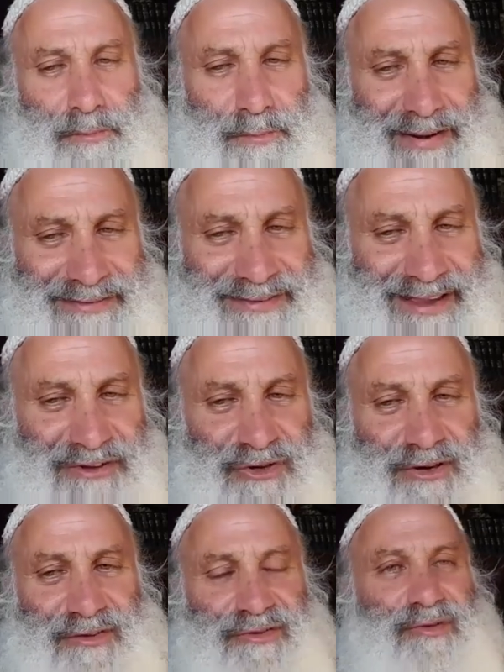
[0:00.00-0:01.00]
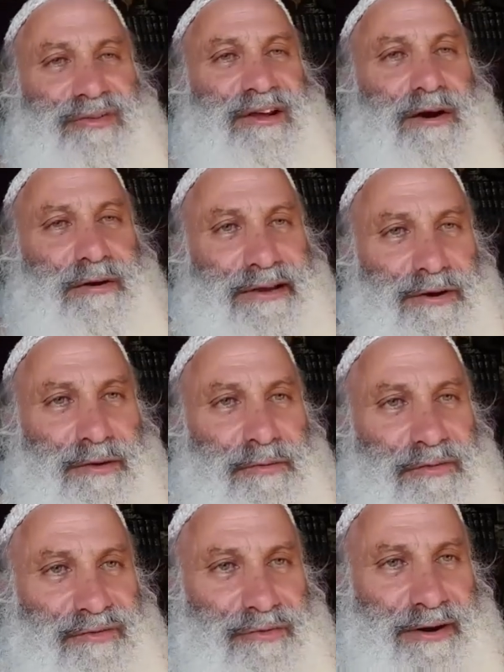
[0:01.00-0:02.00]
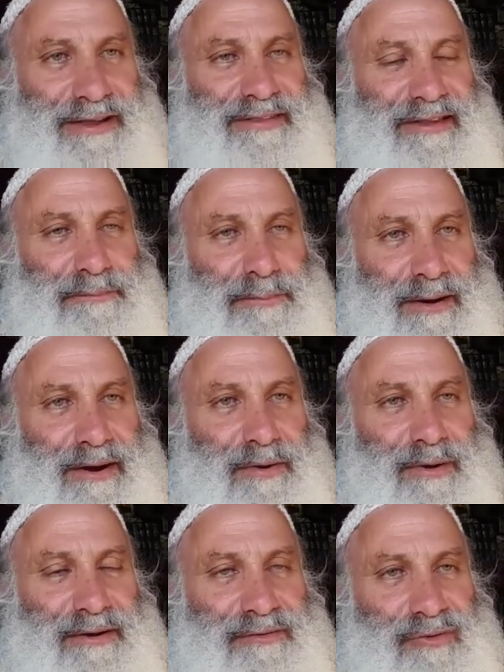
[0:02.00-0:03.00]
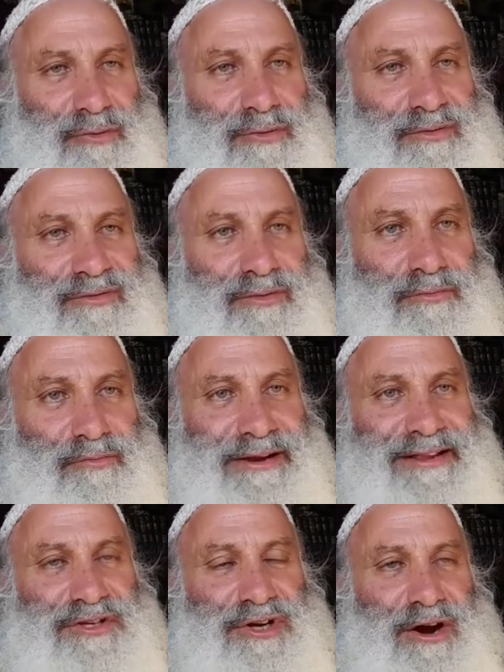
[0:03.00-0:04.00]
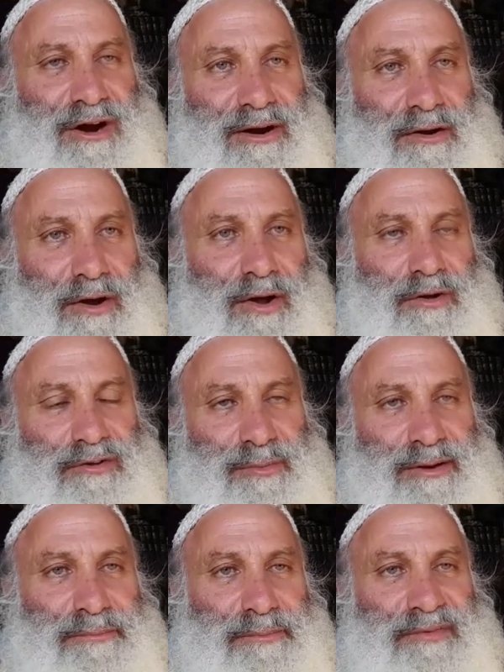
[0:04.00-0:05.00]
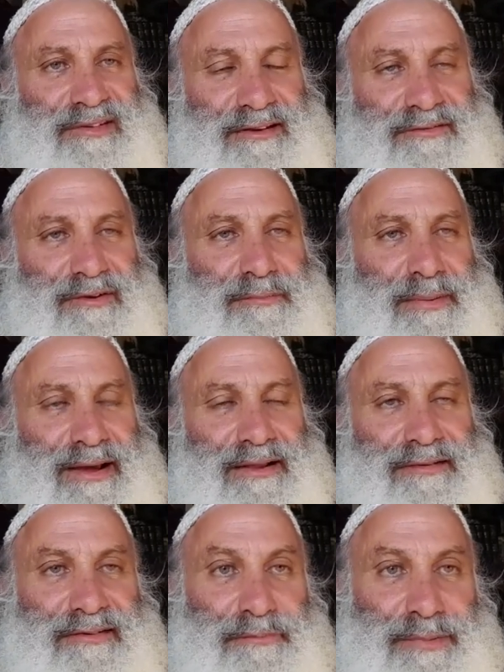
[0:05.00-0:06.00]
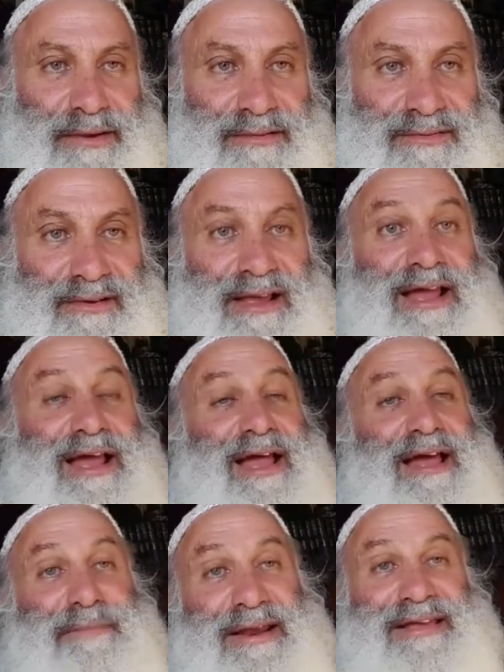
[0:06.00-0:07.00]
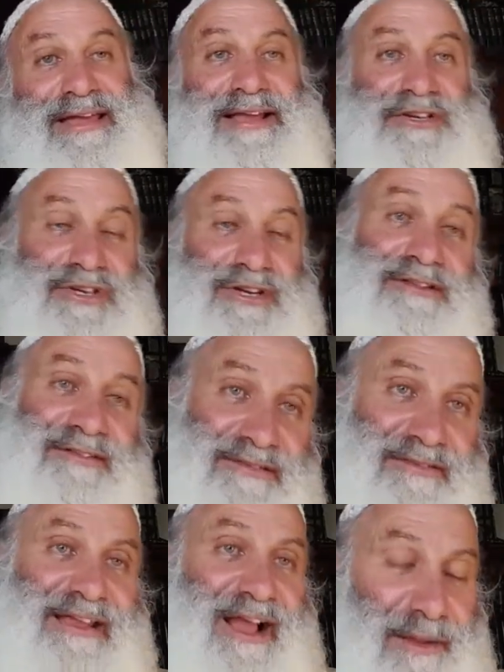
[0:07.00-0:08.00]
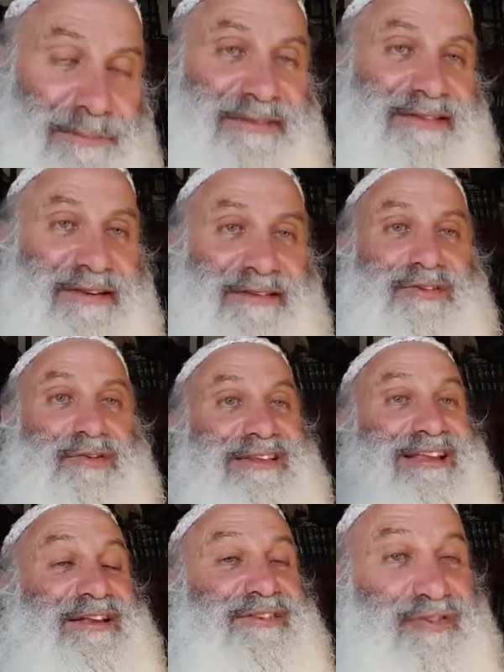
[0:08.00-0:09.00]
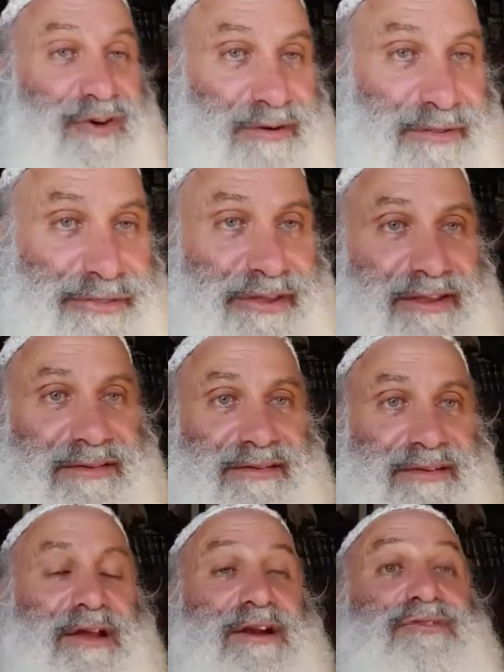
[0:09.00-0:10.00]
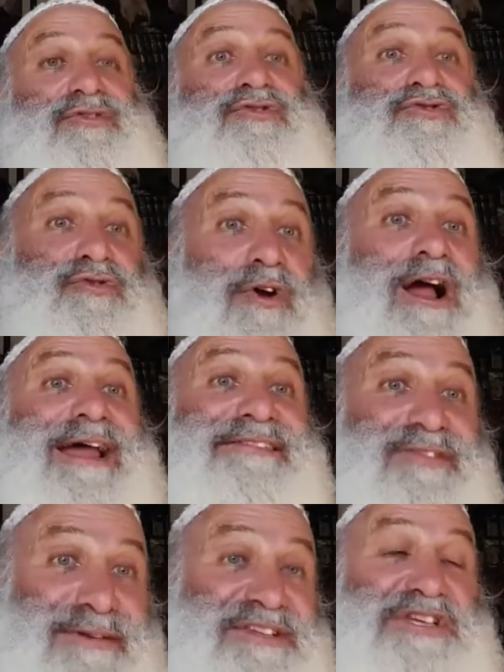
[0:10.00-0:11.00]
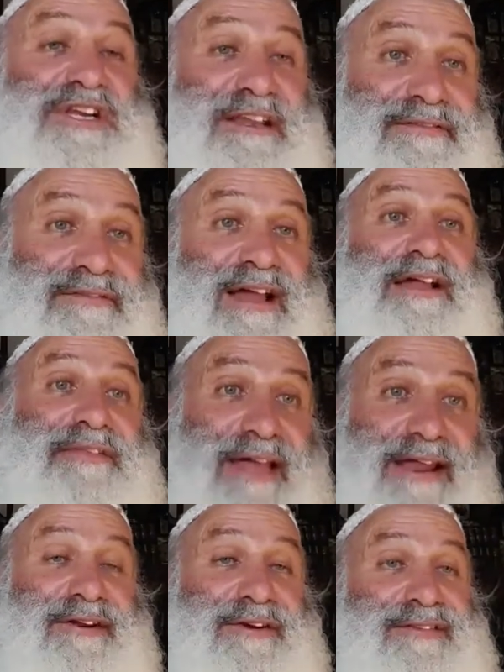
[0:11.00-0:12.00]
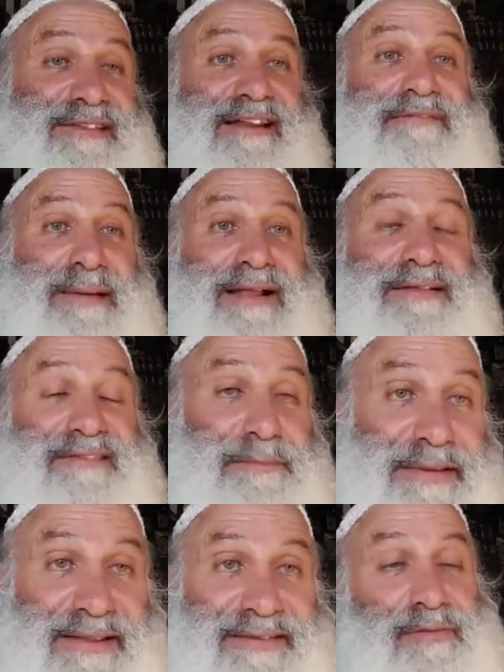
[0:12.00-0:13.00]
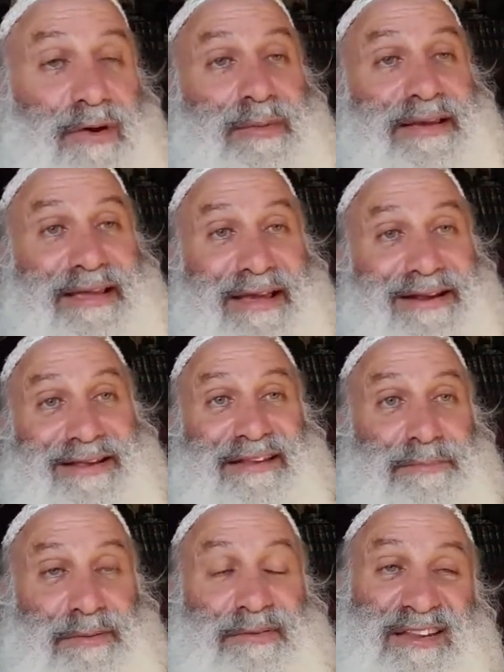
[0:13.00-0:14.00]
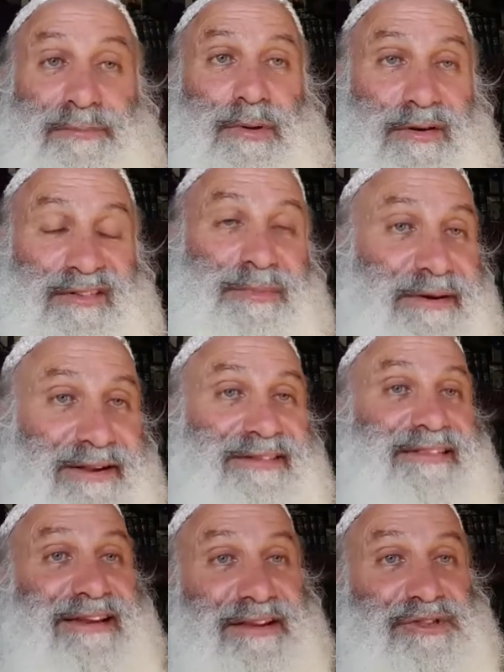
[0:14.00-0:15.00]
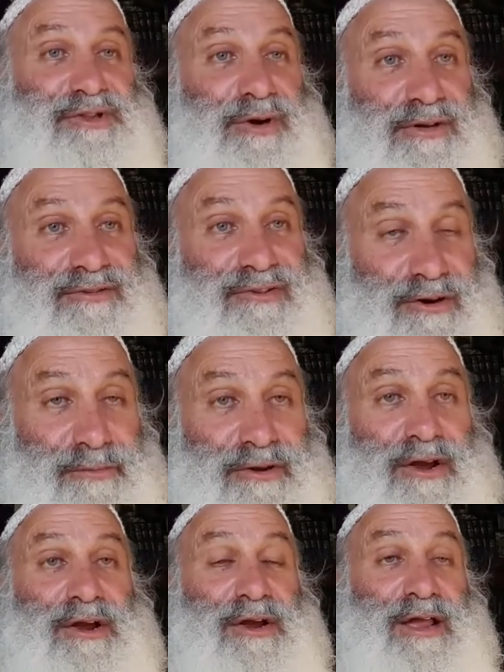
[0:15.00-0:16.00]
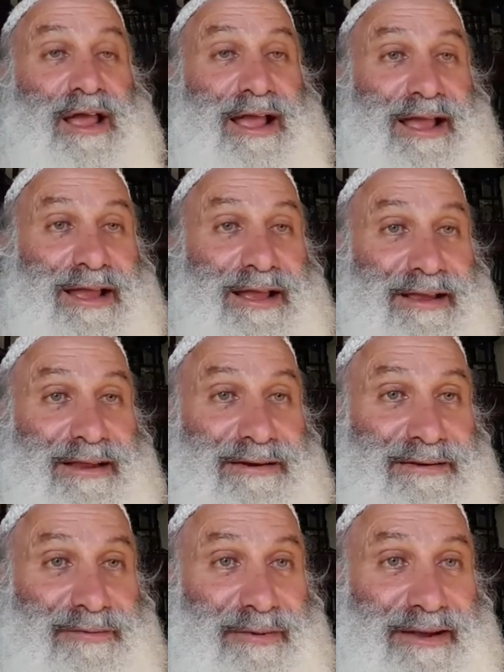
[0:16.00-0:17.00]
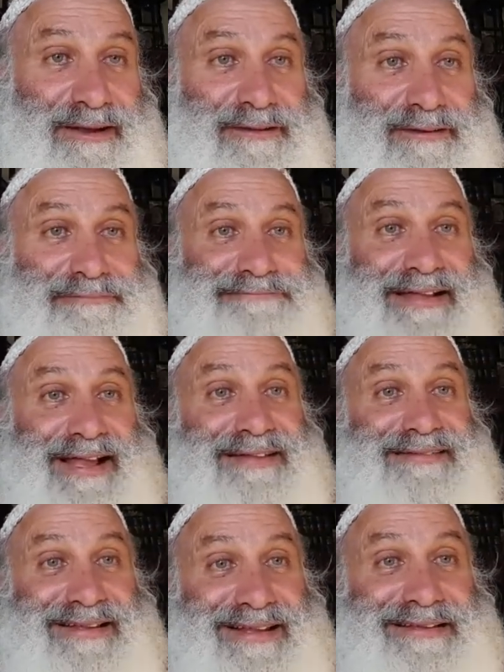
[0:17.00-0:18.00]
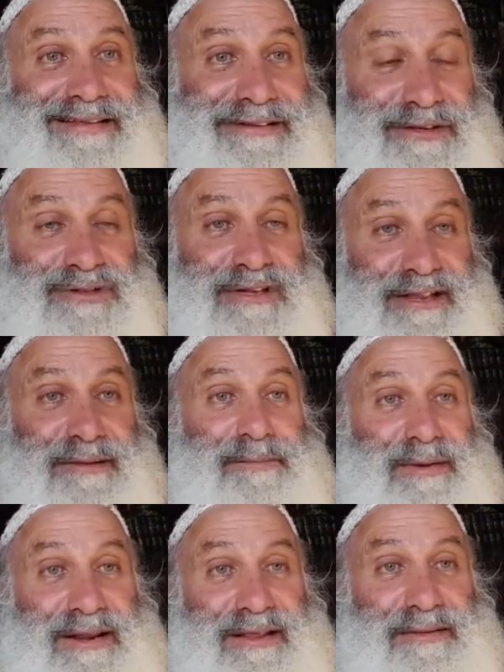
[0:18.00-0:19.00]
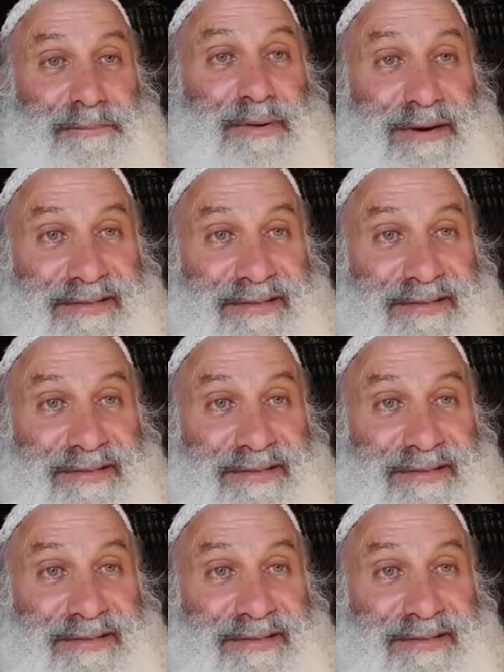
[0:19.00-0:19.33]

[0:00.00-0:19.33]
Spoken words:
meditation is using our inner strength and power and tools to reach our ultimate center, balance, and peace. And medication is the opposite. It's using external things to try to achieve that inner state of balance and peace. And what we get is a placebo experience that is short-term and, well, has usually a pretty